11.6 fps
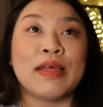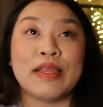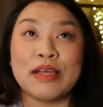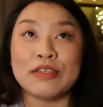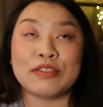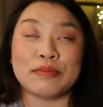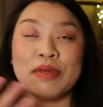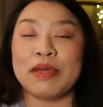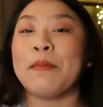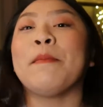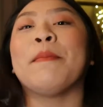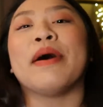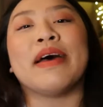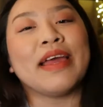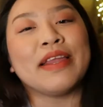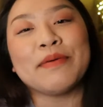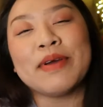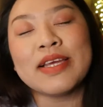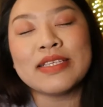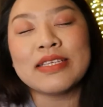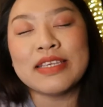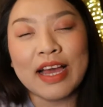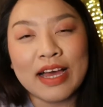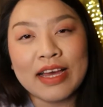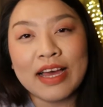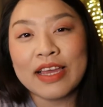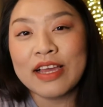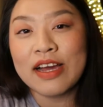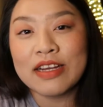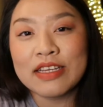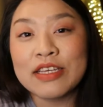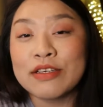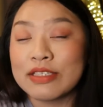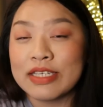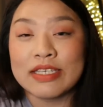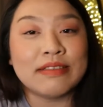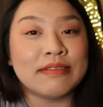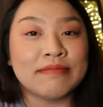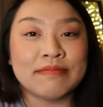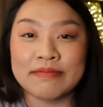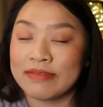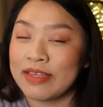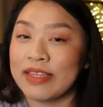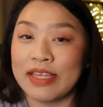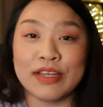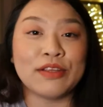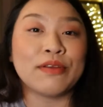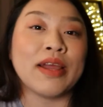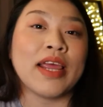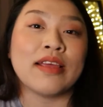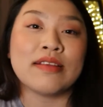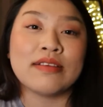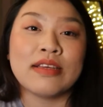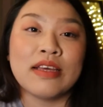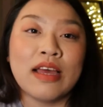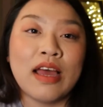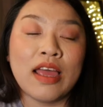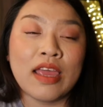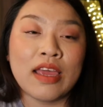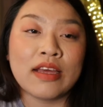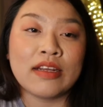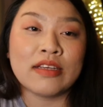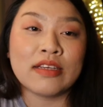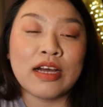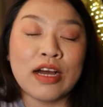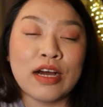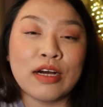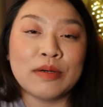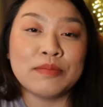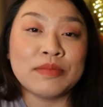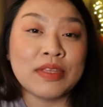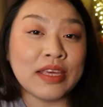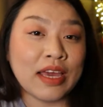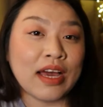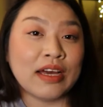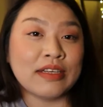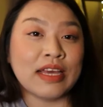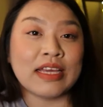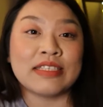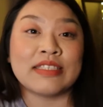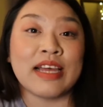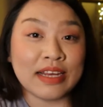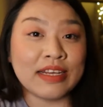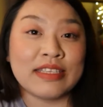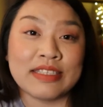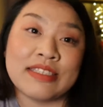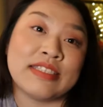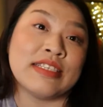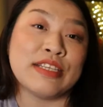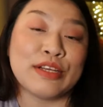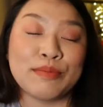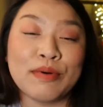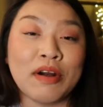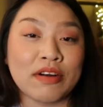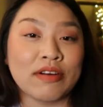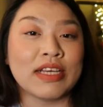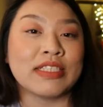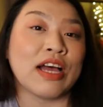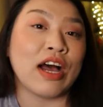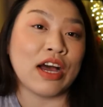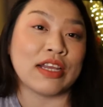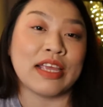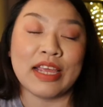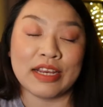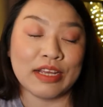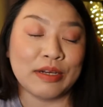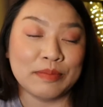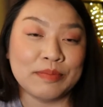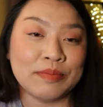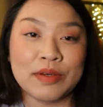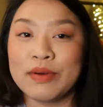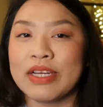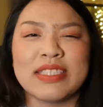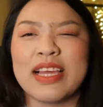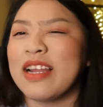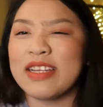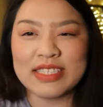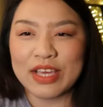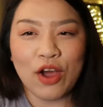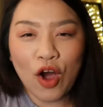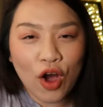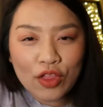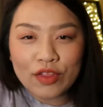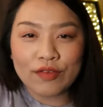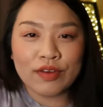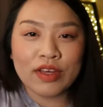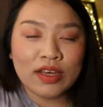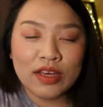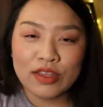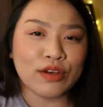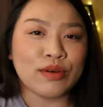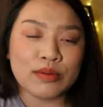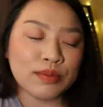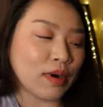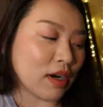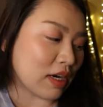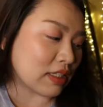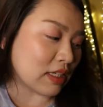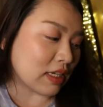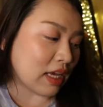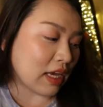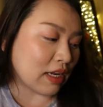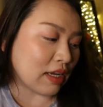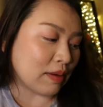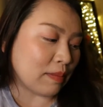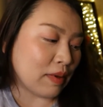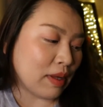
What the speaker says: That's just me. But anyways, yeah, iKON killed it. They did great. And yeah, excited to see their progress on Kingdom. Well, excited to see all of the group's progress on Kingdom.